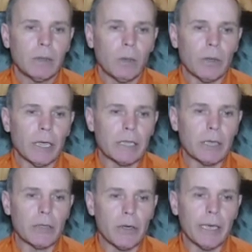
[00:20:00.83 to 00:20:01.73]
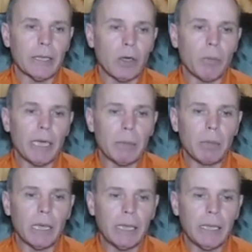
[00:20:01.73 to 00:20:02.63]
or the socioeconomic
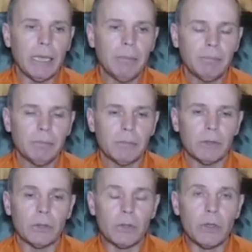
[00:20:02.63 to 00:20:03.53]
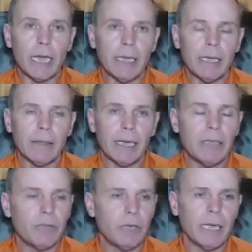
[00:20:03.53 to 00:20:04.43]
ability to do that, and that
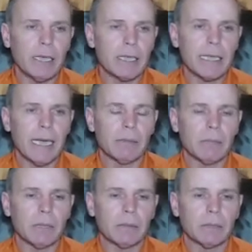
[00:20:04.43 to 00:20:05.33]
is fully understandable.